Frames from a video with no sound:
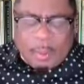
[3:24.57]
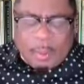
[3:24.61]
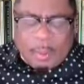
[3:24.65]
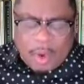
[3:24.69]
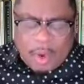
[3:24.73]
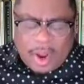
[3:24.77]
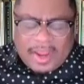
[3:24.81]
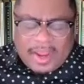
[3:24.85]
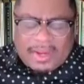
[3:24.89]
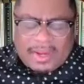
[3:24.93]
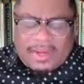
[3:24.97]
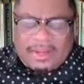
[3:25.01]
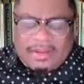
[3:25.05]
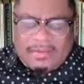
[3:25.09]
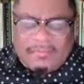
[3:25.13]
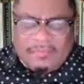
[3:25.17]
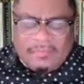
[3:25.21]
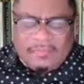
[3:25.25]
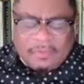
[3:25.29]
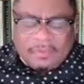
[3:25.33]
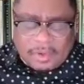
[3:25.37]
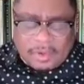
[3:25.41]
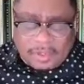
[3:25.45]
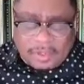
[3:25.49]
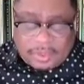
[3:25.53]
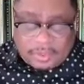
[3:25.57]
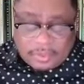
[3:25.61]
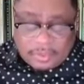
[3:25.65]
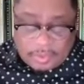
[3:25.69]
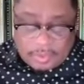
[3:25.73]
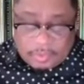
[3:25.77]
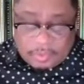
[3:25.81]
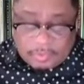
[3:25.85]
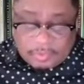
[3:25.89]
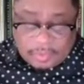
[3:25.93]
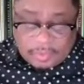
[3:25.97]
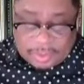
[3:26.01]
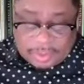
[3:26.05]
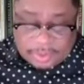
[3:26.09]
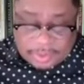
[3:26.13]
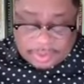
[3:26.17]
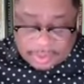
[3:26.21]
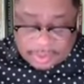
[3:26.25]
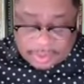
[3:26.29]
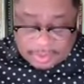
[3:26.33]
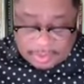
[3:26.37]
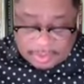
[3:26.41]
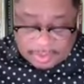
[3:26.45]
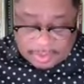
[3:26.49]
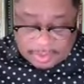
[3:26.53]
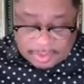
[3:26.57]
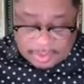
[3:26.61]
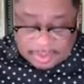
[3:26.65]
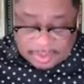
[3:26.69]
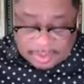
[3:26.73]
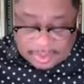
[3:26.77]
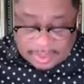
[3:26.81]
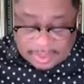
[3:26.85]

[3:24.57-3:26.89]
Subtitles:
waiting for your return.